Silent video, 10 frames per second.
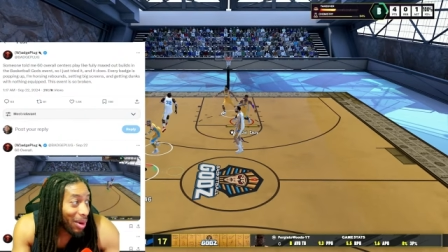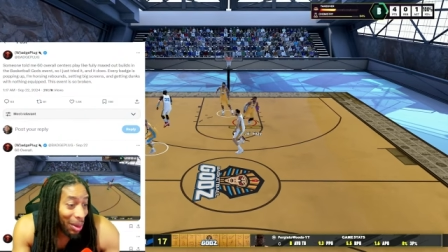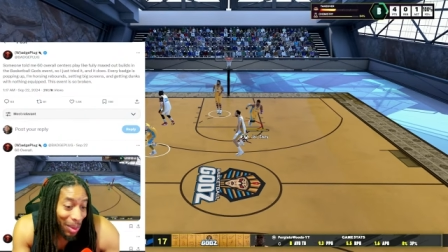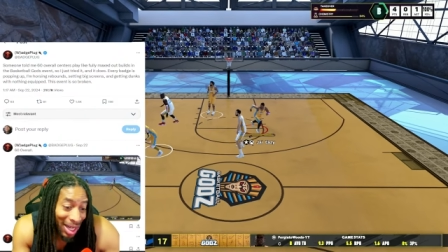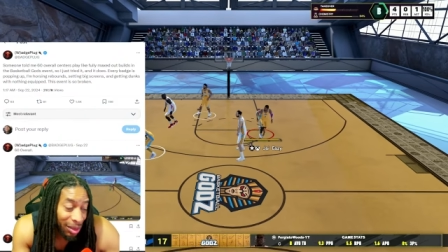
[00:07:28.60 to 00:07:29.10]

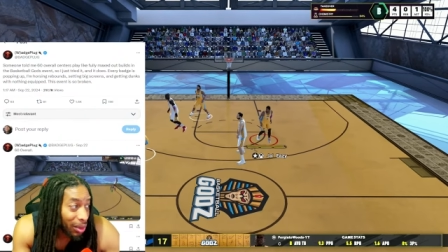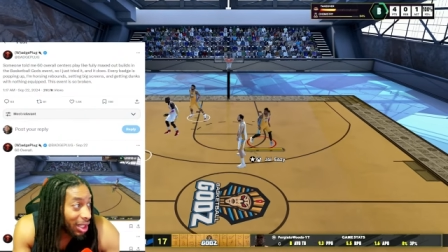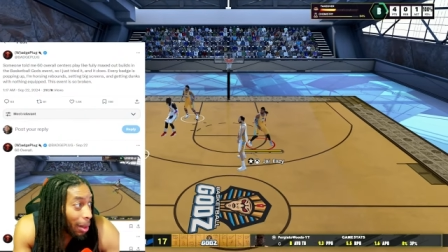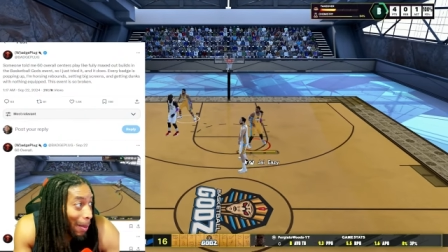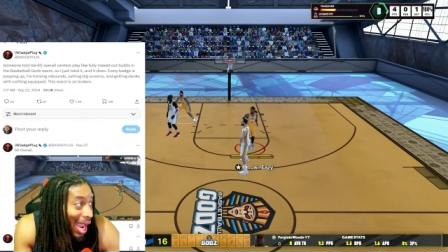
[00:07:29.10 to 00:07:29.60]
Bazzy
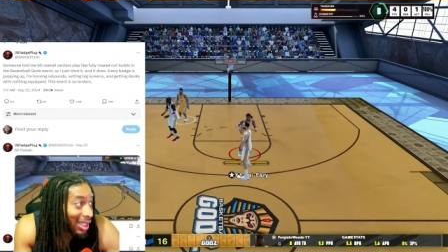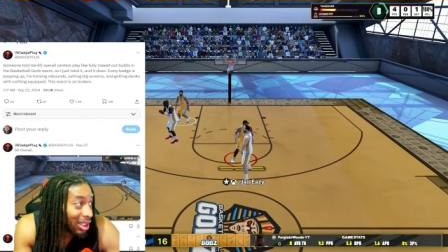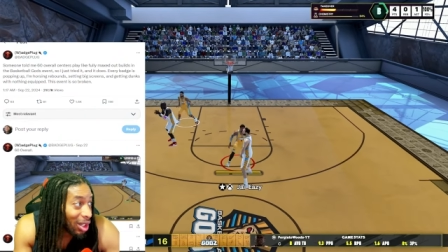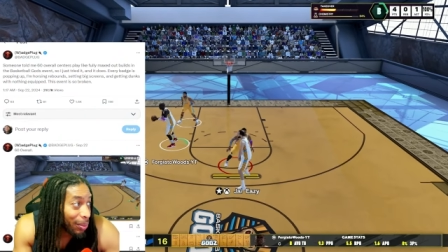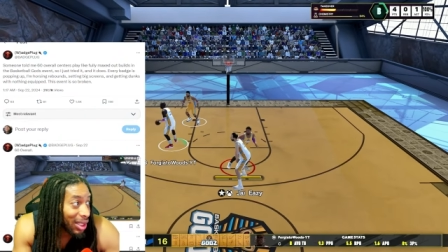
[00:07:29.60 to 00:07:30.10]
plug it backed
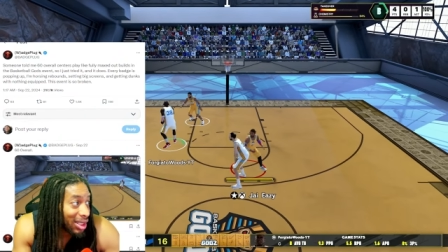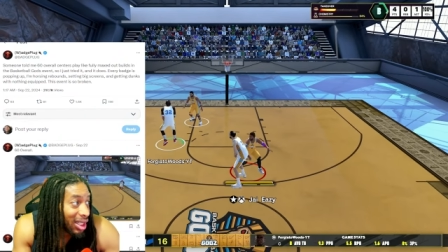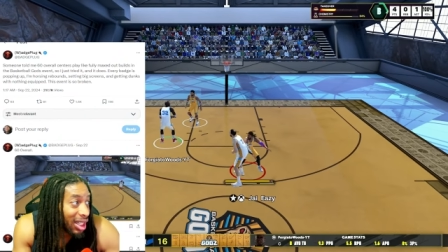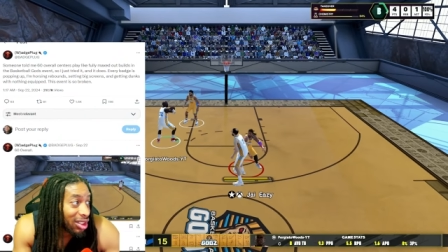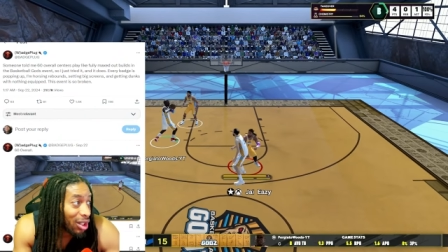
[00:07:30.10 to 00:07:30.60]
it up, and he
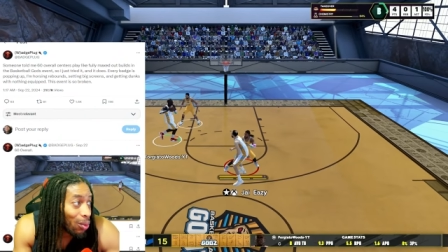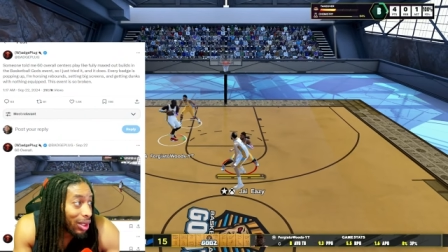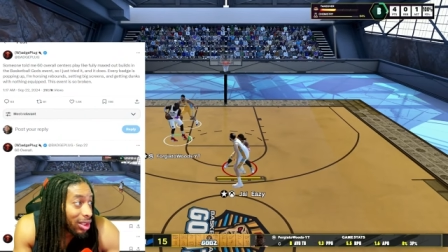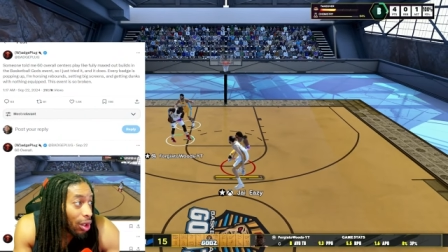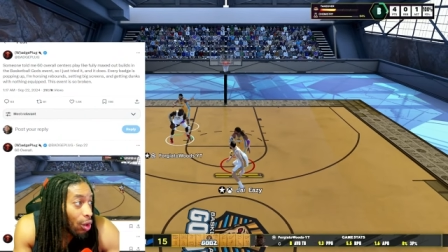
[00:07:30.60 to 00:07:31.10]
said
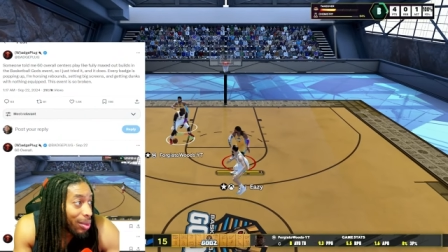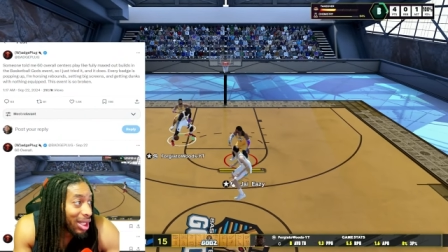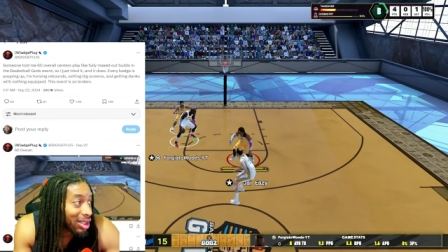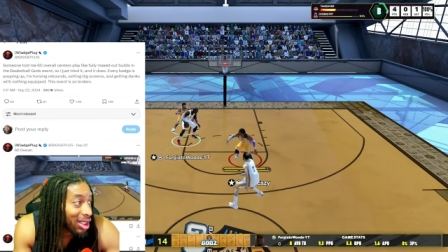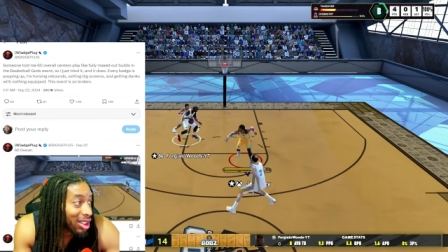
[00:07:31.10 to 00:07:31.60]
someone told me
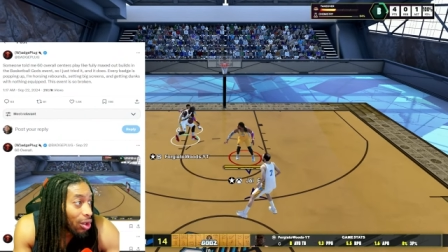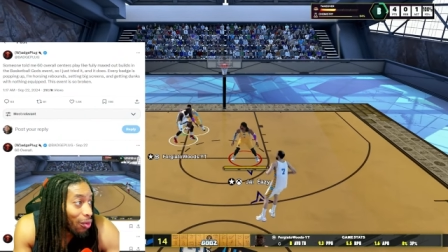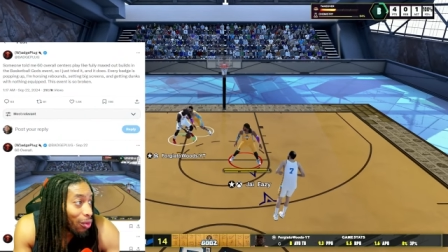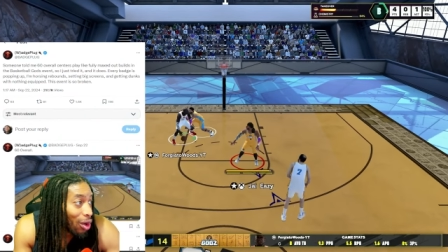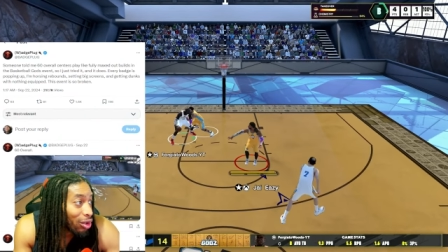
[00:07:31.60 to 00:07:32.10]
that 60
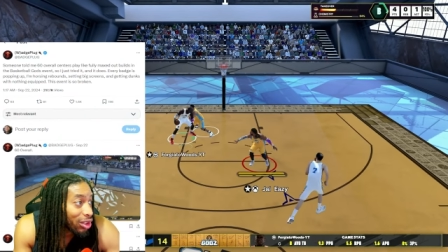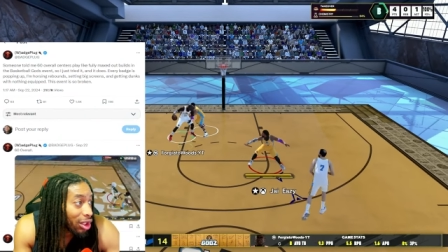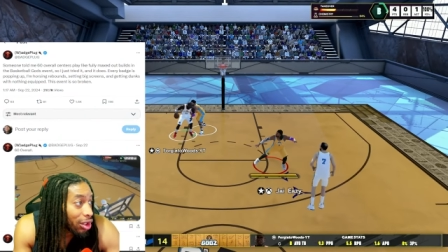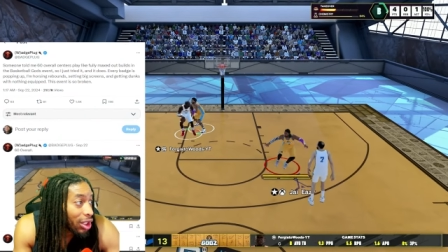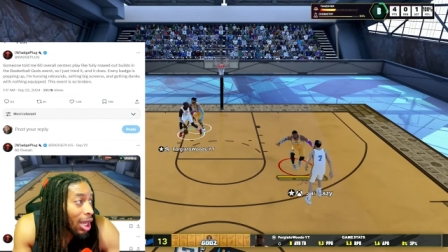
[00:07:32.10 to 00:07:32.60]
overall
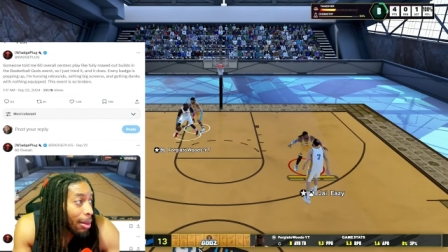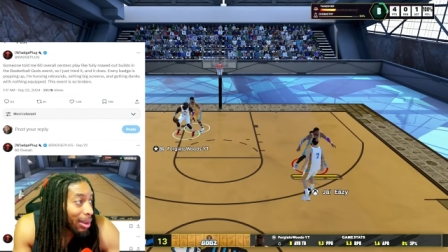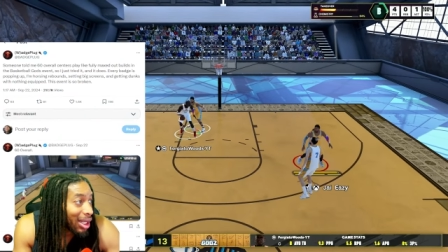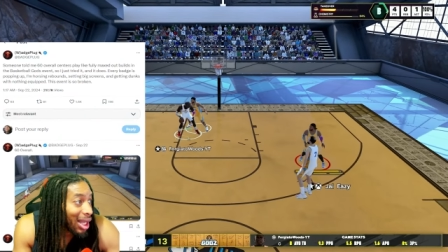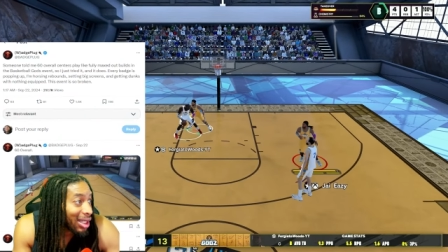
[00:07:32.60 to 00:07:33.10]
centers
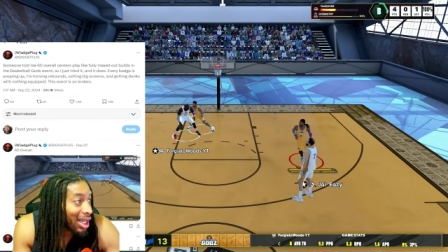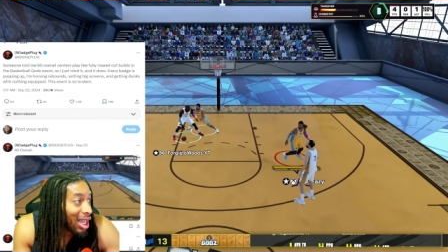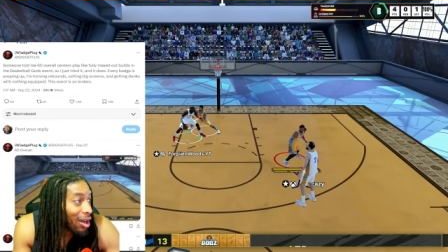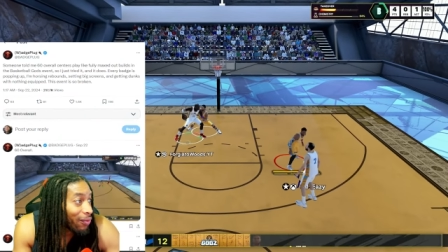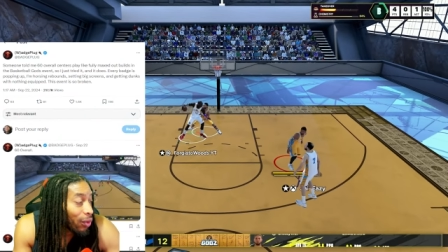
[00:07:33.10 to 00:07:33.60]
play like they
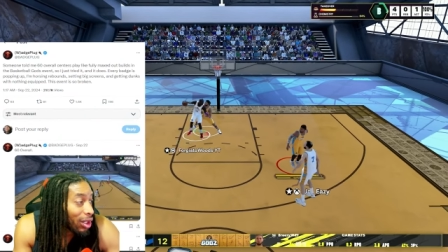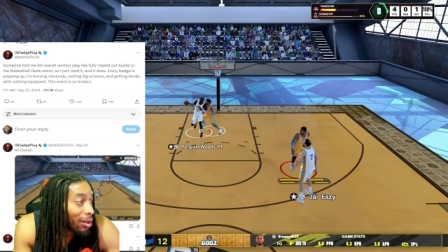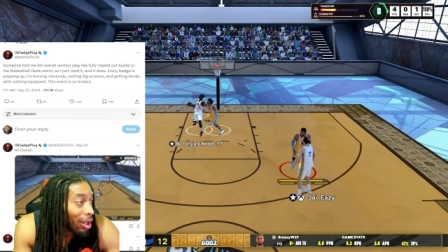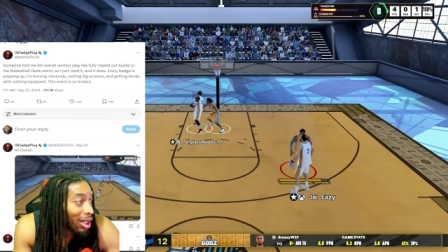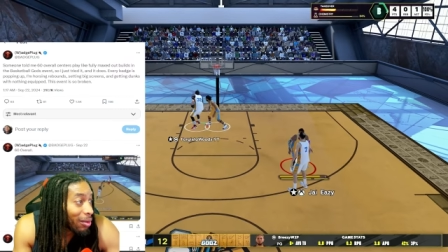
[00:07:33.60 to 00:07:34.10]
have fully
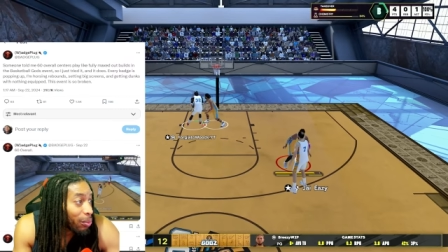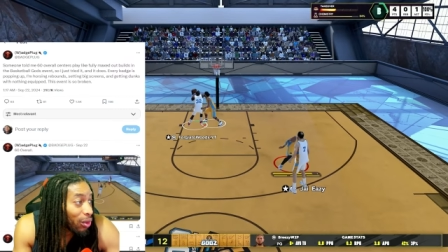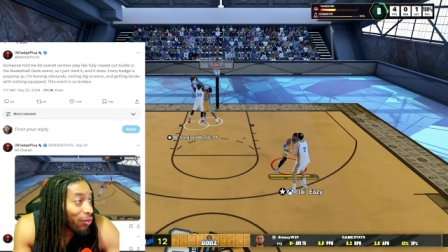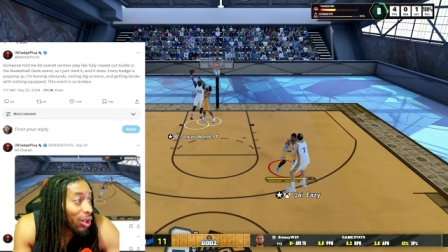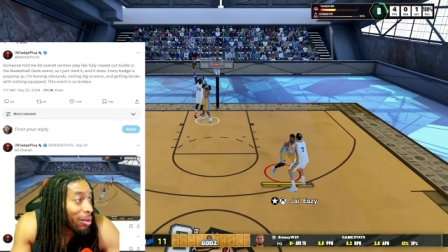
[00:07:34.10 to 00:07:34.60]
uh,
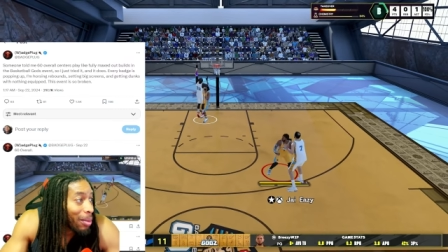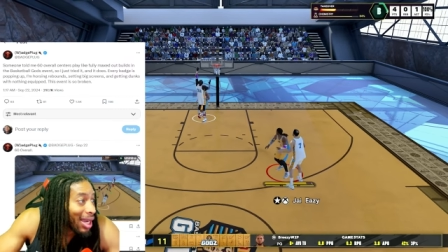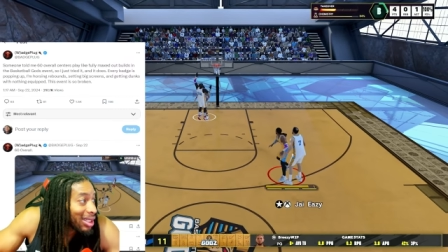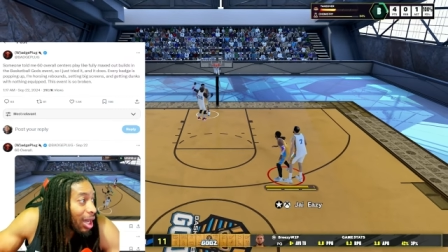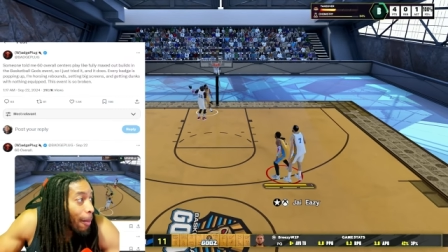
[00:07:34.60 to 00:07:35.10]
fully
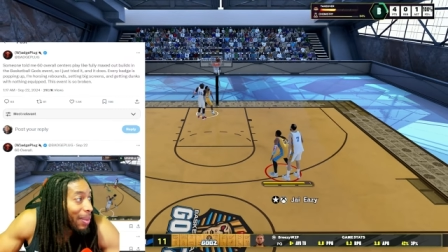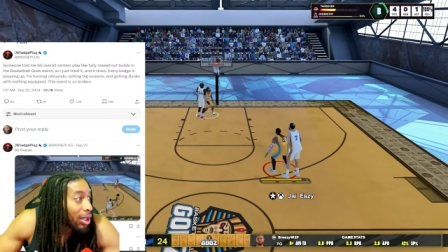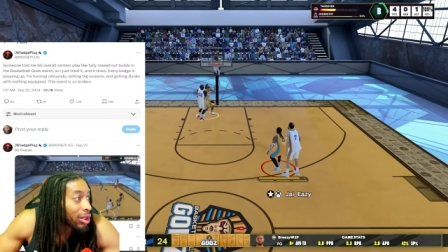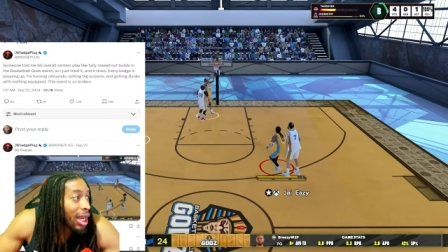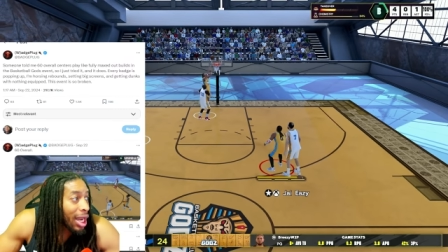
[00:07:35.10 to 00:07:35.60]
maxed out
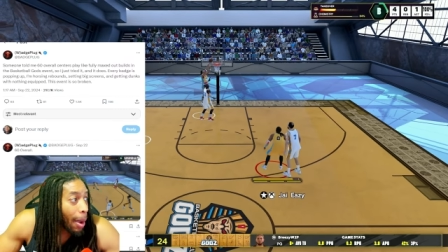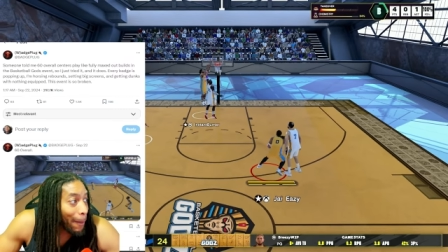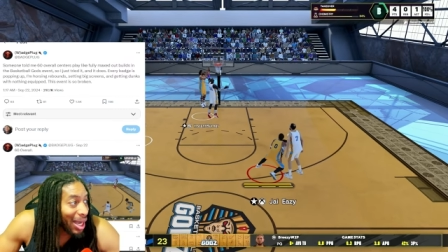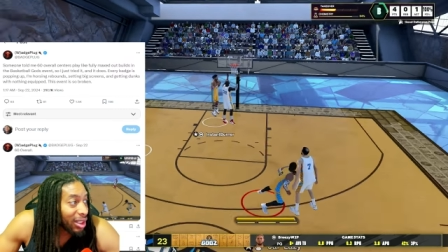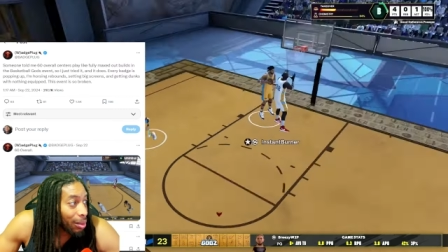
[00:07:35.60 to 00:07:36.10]
builds and
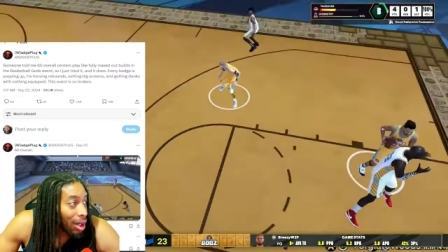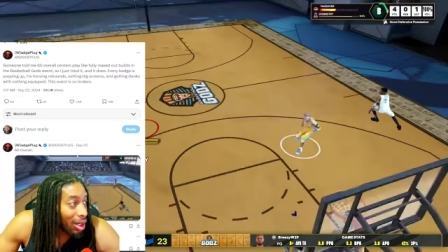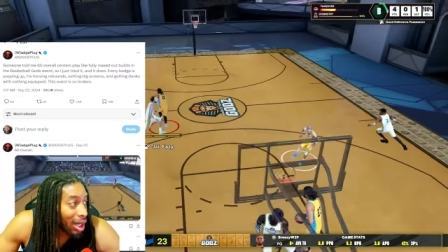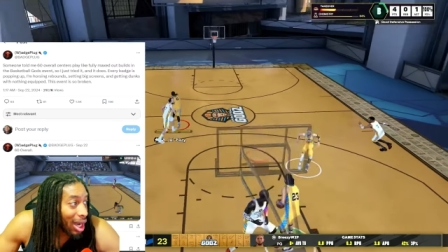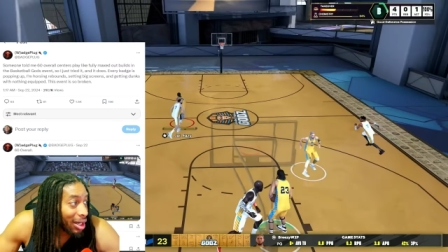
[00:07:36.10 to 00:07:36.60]
basketball
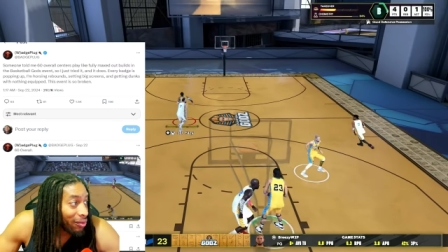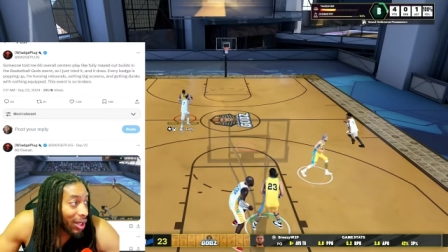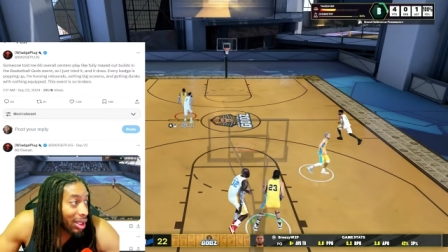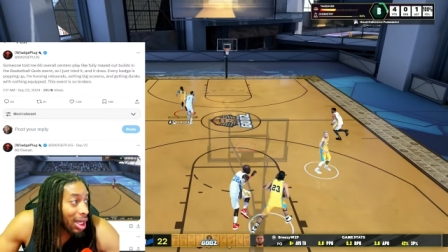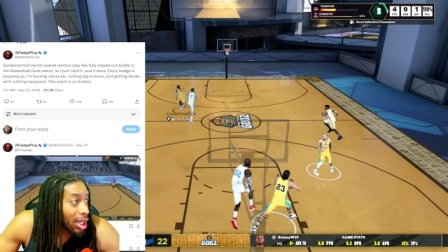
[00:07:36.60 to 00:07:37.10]
god event.